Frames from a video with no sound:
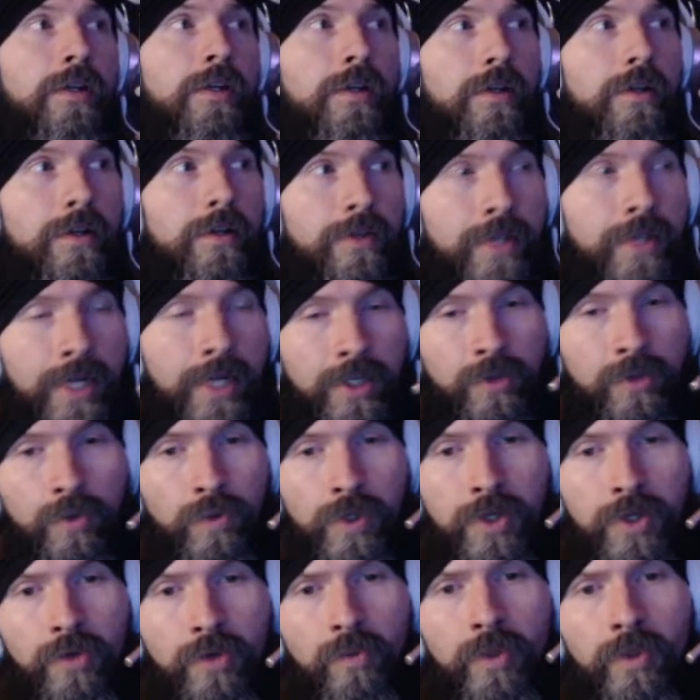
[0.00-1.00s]
That's
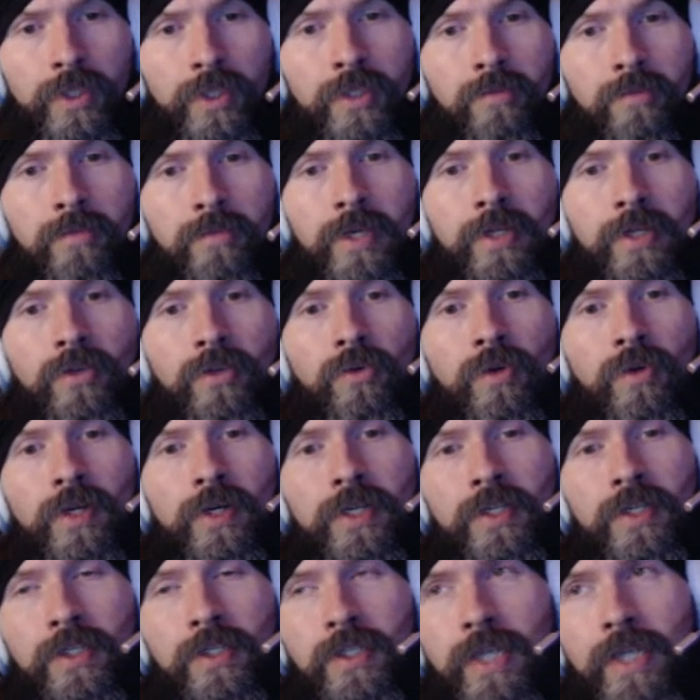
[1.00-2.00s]
where you want to mentor
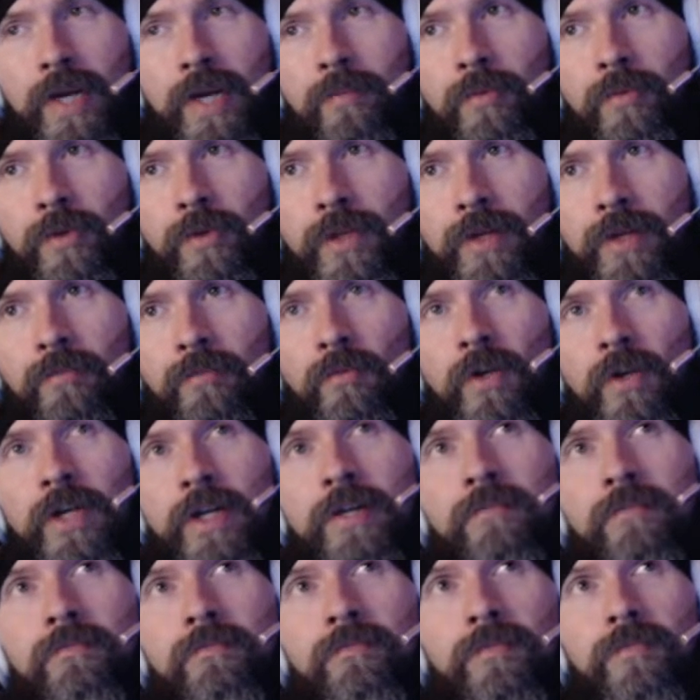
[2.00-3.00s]
and disciple them,
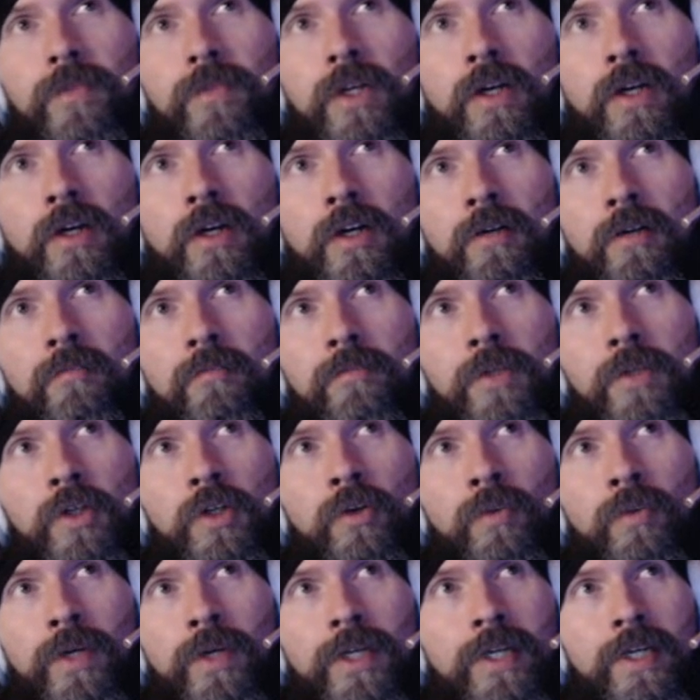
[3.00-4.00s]
right? You
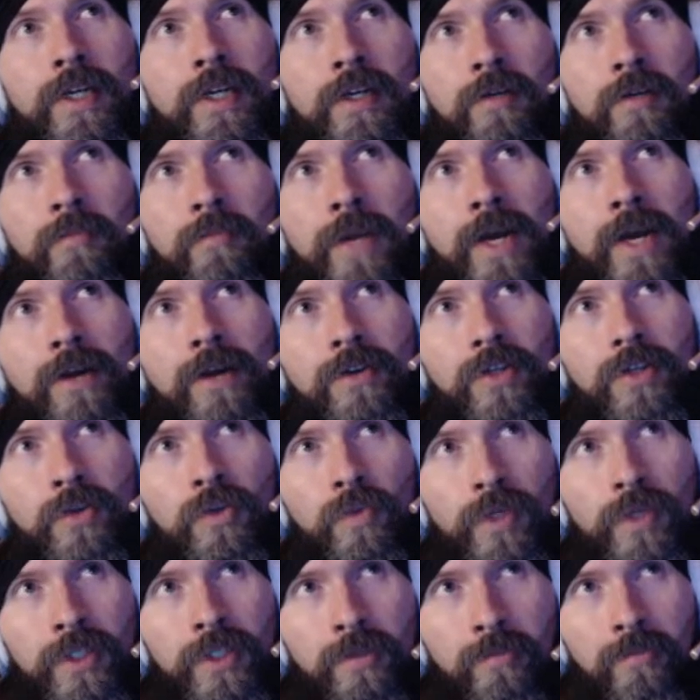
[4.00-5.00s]
don't want to kick them out. You
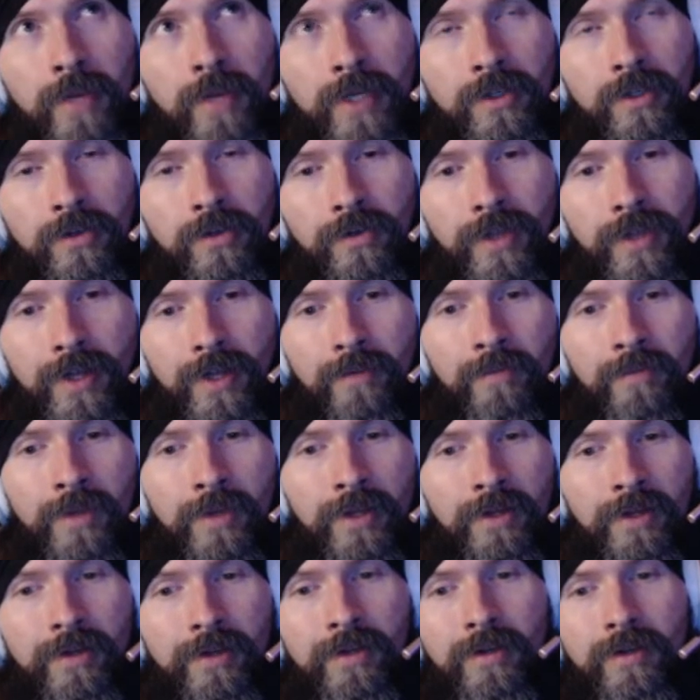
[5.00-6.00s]
want to mentor them,
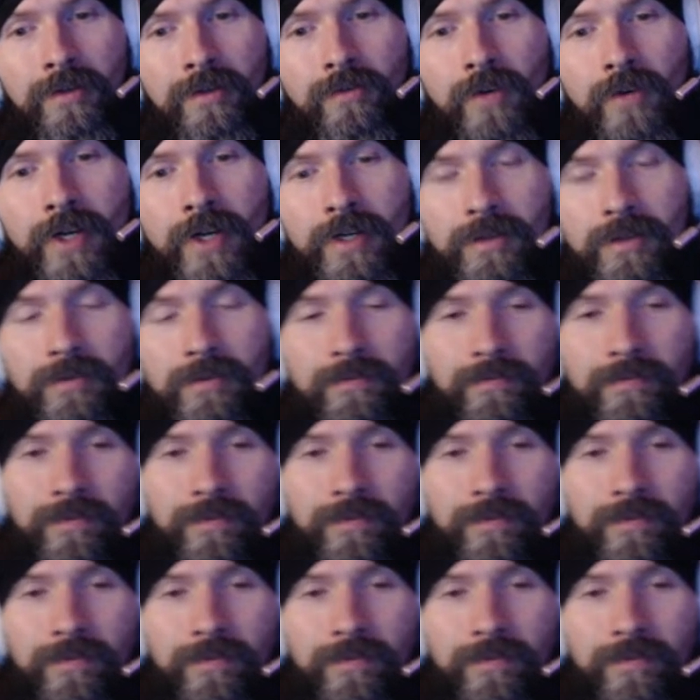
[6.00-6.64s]
right?